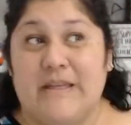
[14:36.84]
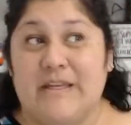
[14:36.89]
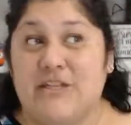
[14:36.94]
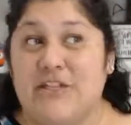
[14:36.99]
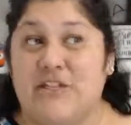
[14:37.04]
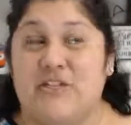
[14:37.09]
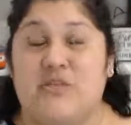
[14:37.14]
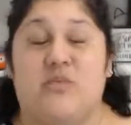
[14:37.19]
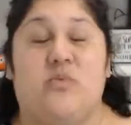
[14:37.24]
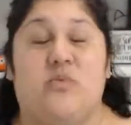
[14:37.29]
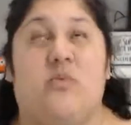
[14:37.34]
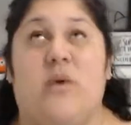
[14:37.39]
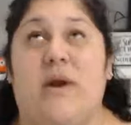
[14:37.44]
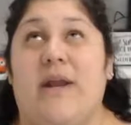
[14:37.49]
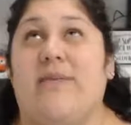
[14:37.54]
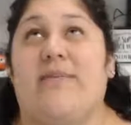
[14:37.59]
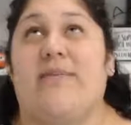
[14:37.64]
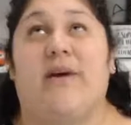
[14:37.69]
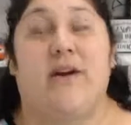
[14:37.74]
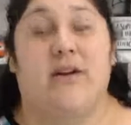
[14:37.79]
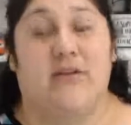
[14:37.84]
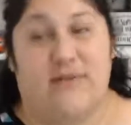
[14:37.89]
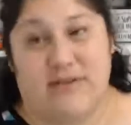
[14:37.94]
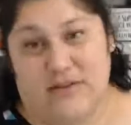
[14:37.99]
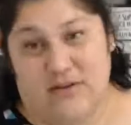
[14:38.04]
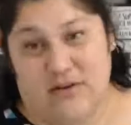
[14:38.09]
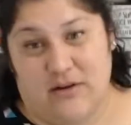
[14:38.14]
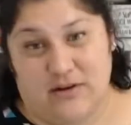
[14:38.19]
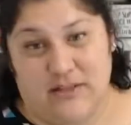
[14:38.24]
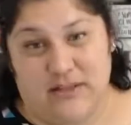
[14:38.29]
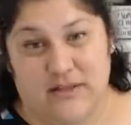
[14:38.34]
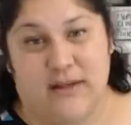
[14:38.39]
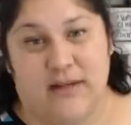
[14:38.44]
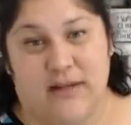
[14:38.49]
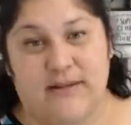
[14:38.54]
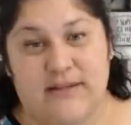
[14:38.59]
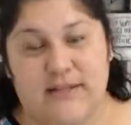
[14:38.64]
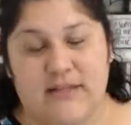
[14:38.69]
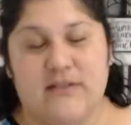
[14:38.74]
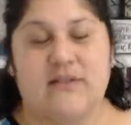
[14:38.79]
just way better results
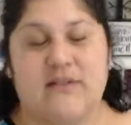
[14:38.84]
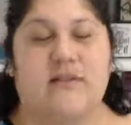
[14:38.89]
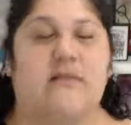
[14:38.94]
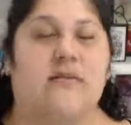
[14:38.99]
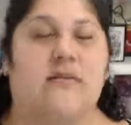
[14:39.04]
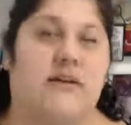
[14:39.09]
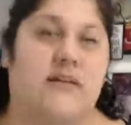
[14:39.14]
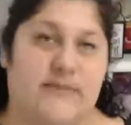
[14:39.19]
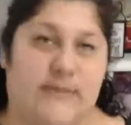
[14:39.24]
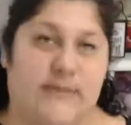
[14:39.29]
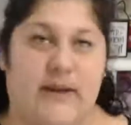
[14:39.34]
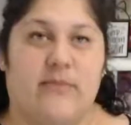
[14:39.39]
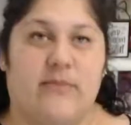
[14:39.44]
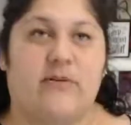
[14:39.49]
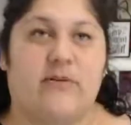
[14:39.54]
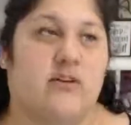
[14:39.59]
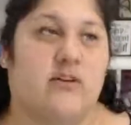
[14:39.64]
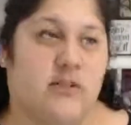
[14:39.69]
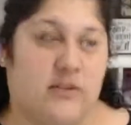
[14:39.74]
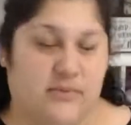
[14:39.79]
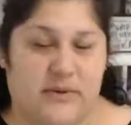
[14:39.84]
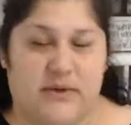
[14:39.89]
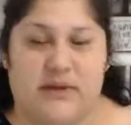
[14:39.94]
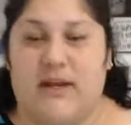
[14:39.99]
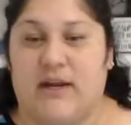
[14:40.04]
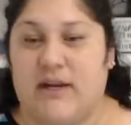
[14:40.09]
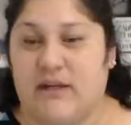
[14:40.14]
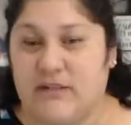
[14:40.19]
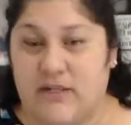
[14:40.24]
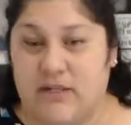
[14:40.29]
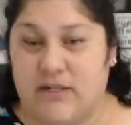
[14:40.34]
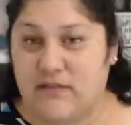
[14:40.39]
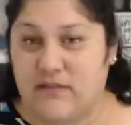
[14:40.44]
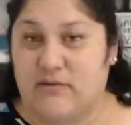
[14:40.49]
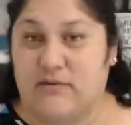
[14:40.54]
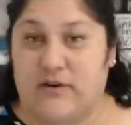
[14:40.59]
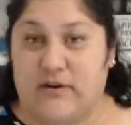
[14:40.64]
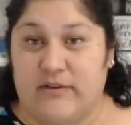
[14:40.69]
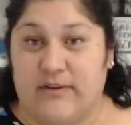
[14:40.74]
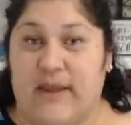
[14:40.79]
until a spammer starts putting hashtags on
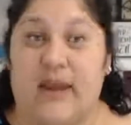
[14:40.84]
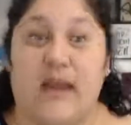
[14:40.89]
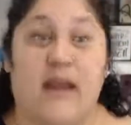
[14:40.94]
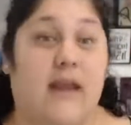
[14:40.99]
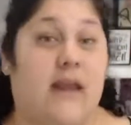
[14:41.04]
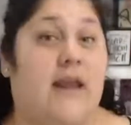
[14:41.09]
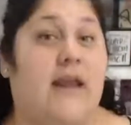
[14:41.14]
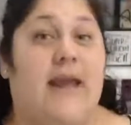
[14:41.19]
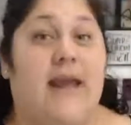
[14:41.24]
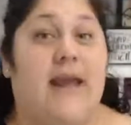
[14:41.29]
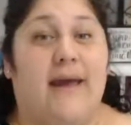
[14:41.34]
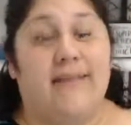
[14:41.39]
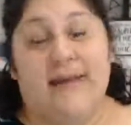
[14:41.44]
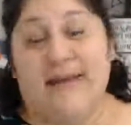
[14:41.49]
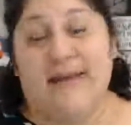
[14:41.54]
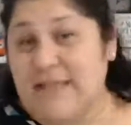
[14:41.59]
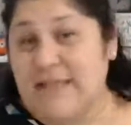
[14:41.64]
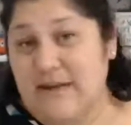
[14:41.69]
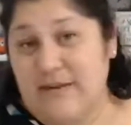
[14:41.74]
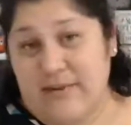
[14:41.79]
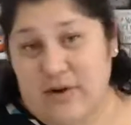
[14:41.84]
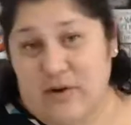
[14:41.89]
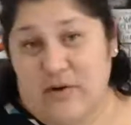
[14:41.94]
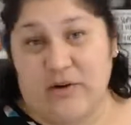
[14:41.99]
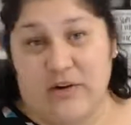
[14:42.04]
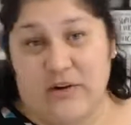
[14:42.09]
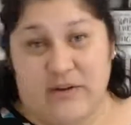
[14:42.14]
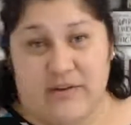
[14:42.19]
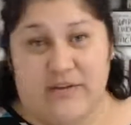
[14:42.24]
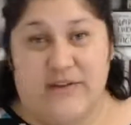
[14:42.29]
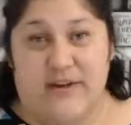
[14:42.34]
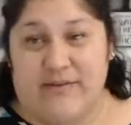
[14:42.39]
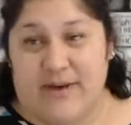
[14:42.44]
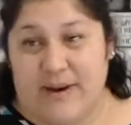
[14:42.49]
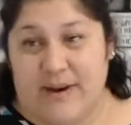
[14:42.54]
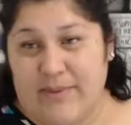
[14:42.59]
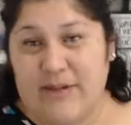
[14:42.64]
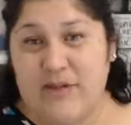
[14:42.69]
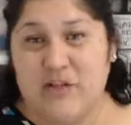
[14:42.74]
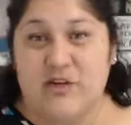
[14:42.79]
the wrong thing. And that's going to be a whole nother thing,
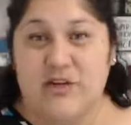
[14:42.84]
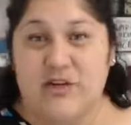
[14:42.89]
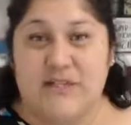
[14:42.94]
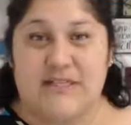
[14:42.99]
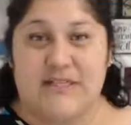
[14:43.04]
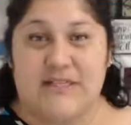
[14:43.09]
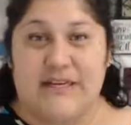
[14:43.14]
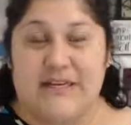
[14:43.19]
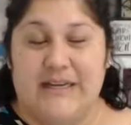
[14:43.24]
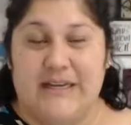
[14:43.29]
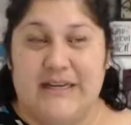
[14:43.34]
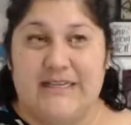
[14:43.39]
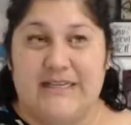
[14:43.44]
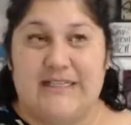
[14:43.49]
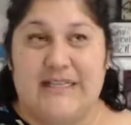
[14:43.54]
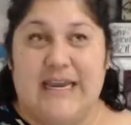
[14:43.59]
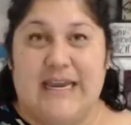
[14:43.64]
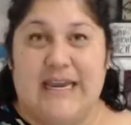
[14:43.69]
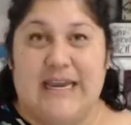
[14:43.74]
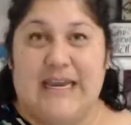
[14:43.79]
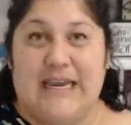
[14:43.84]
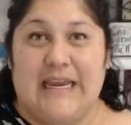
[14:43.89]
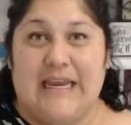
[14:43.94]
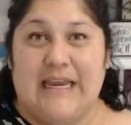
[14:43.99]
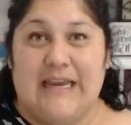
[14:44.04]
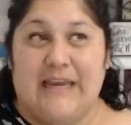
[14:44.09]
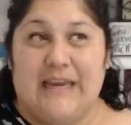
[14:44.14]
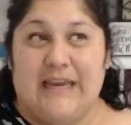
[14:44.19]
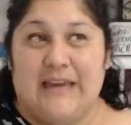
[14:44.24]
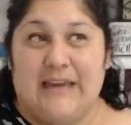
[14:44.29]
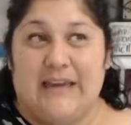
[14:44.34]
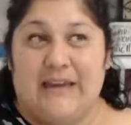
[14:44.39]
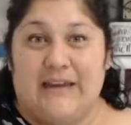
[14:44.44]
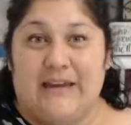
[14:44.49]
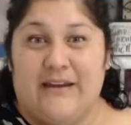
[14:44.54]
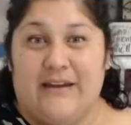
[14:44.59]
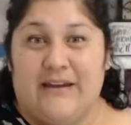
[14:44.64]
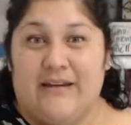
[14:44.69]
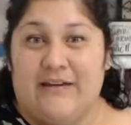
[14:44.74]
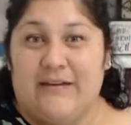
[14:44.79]
right? Pinterest is like
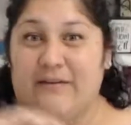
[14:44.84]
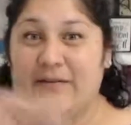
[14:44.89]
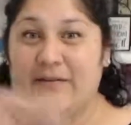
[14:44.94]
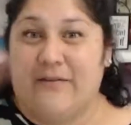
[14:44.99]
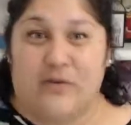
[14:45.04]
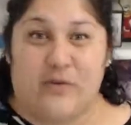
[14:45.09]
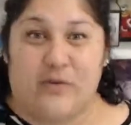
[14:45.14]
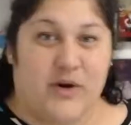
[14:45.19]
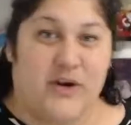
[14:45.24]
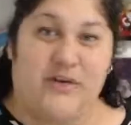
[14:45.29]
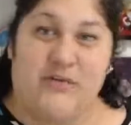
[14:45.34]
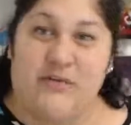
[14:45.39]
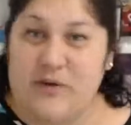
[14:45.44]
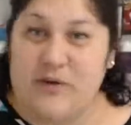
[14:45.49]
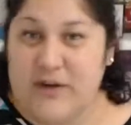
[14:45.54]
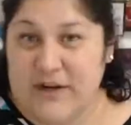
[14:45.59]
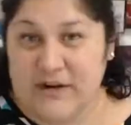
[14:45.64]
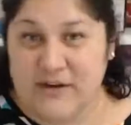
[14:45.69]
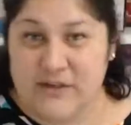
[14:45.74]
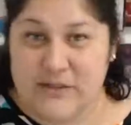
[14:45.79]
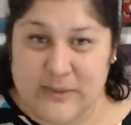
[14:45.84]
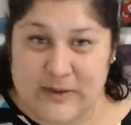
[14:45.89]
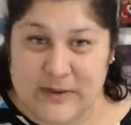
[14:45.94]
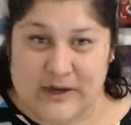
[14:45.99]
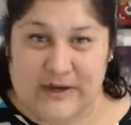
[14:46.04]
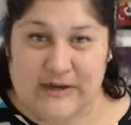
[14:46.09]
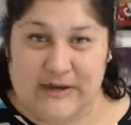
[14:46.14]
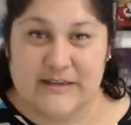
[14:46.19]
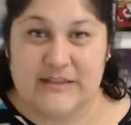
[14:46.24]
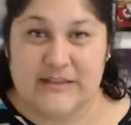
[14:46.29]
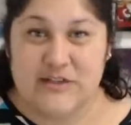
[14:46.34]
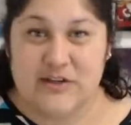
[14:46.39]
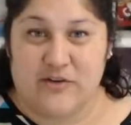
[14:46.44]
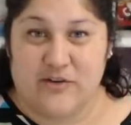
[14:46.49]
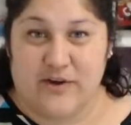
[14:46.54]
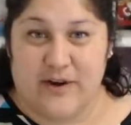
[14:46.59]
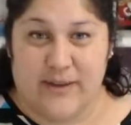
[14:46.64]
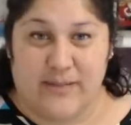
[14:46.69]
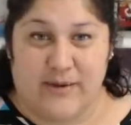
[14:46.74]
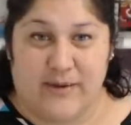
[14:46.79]
3 or 4 years behind
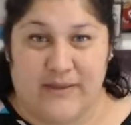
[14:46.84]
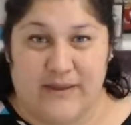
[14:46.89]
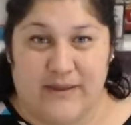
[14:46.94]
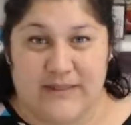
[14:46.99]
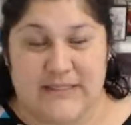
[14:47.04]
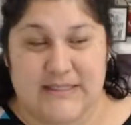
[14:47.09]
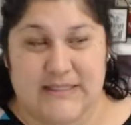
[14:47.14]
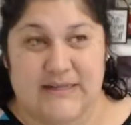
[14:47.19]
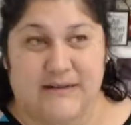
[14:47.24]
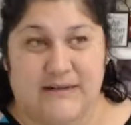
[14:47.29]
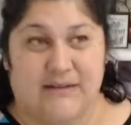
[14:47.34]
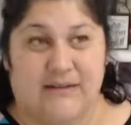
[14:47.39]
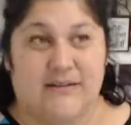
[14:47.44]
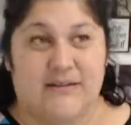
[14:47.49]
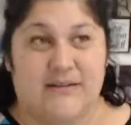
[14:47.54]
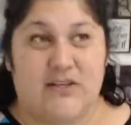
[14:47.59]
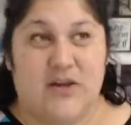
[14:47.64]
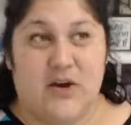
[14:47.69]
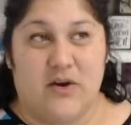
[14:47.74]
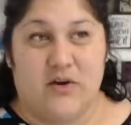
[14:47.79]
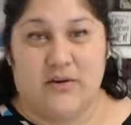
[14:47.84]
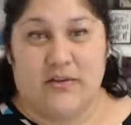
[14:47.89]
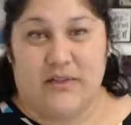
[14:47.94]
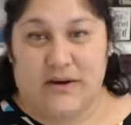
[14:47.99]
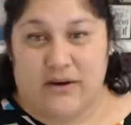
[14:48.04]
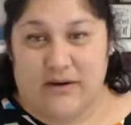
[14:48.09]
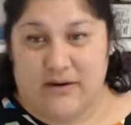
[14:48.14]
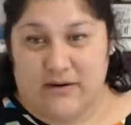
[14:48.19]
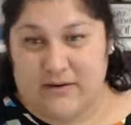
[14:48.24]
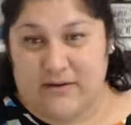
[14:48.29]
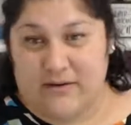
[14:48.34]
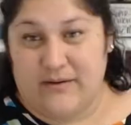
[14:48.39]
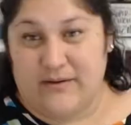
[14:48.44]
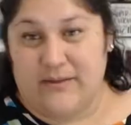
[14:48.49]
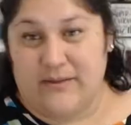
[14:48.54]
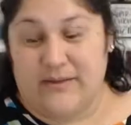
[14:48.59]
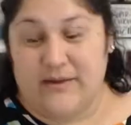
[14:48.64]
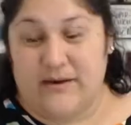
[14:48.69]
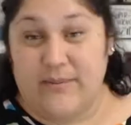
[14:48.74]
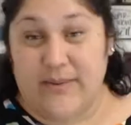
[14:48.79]
Instagram on this. So they're
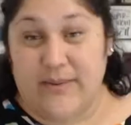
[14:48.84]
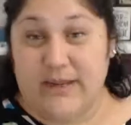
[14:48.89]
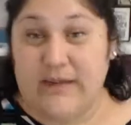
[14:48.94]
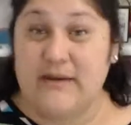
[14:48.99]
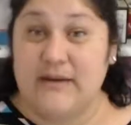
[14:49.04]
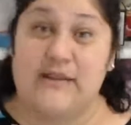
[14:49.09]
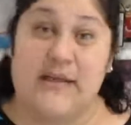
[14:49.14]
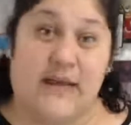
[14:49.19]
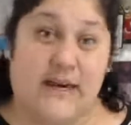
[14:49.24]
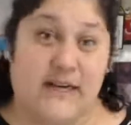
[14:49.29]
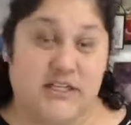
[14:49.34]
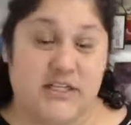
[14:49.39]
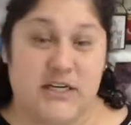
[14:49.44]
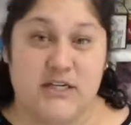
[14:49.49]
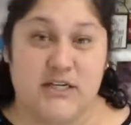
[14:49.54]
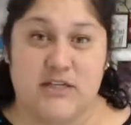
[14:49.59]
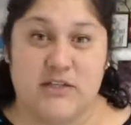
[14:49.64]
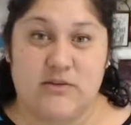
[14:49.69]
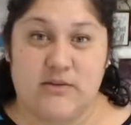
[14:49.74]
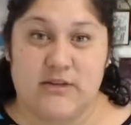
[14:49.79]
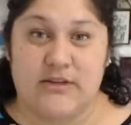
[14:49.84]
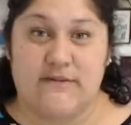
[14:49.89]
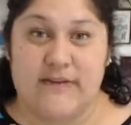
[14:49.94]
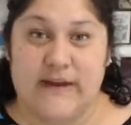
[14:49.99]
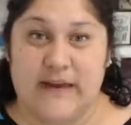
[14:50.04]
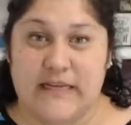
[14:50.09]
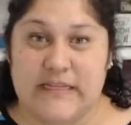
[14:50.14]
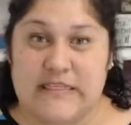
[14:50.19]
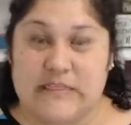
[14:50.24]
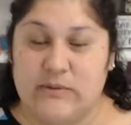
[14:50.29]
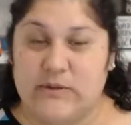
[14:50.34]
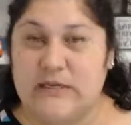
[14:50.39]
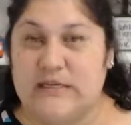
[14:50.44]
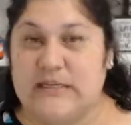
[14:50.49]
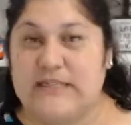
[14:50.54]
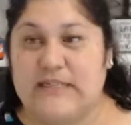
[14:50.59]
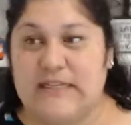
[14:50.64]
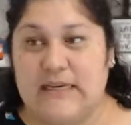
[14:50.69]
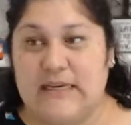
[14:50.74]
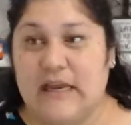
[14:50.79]
making a lot of changes really fast. We're going
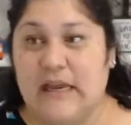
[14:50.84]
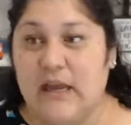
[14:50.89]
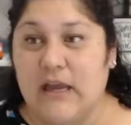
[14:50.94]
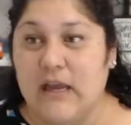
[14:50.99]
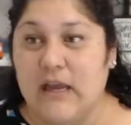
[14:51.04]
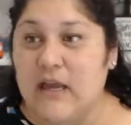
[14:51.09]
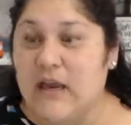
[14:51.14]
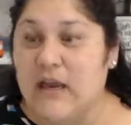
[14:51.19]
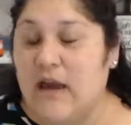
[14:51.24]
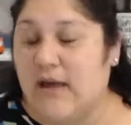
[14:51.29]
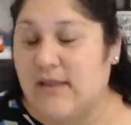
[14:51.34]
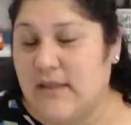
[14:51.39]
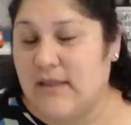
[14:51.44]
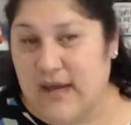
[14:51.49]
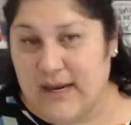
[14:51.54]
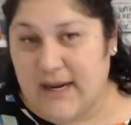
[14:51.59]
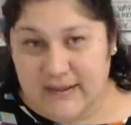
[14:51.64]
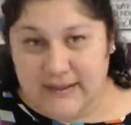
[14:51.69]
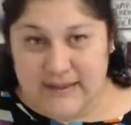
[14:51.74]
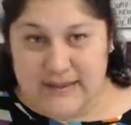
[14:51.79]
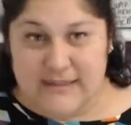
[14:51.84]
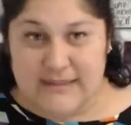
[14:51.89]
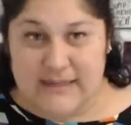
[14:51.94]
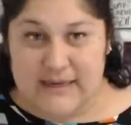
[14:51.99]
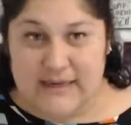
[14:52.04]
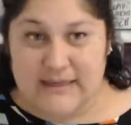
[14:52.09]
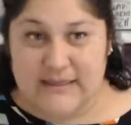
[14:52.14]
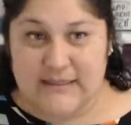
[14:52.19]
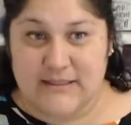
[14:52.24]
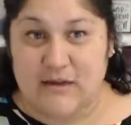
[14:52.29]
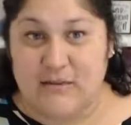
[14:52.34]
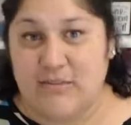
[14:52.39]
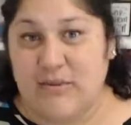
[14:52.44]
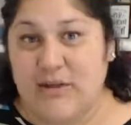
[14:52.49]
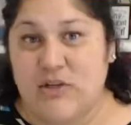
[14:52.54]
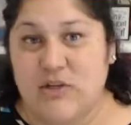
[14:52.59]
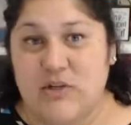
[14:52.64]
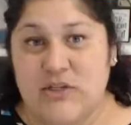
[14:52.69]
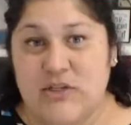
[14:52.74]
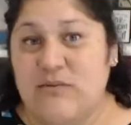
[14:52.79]
to see a lot of these things on
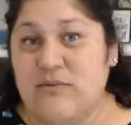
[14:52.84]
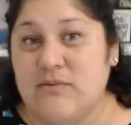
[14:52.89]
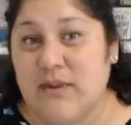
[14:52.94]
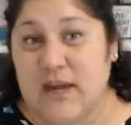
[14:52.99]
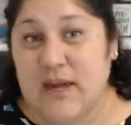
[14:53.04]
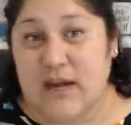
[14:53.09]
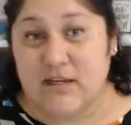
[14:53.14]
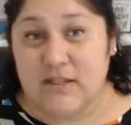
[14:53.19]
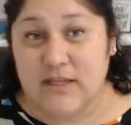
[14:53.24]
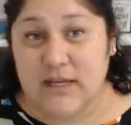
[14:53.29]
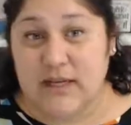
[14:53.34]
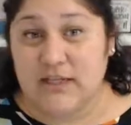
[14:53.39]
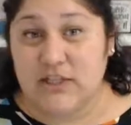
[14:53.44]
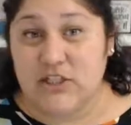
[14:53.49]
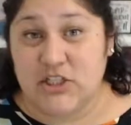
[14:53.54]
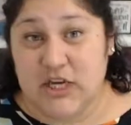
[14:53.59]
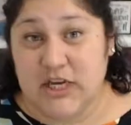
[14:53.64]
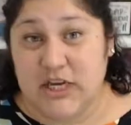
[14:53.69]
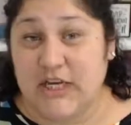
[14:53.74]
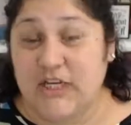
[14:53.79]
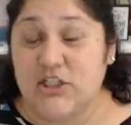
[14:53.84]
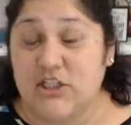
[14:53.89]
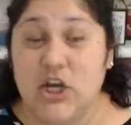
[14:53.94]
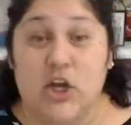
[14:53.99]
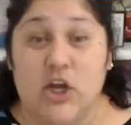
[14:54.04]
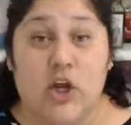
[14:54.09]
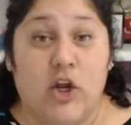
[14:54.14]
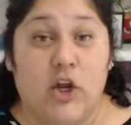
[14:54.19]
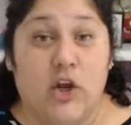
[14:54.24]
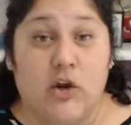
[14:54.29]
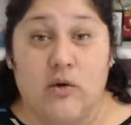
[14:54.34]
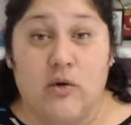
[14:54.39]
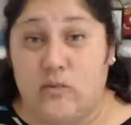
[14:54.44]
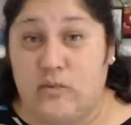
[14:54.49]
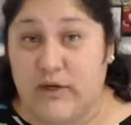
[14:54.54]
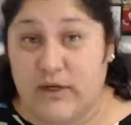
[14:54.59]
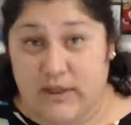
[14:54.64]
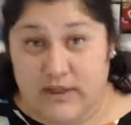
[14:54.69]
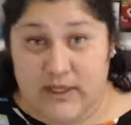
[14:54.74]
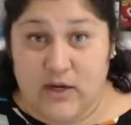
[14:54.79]
Pinterest with hashtags change
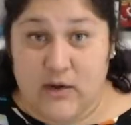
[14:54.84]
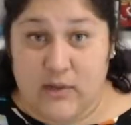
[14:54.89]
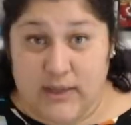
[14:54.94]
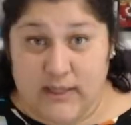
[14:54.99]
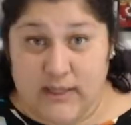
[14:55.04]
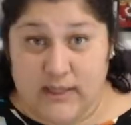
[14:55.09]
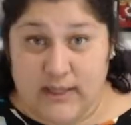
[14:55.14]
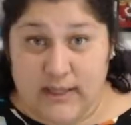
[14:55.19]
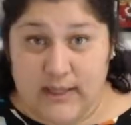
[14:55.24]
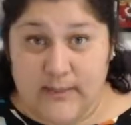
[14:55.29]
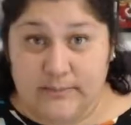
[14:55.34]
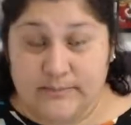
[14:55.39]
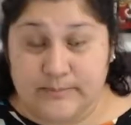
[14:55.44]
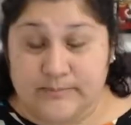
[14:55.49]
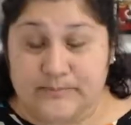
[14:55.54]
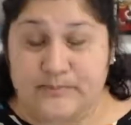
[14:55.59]
really quickly.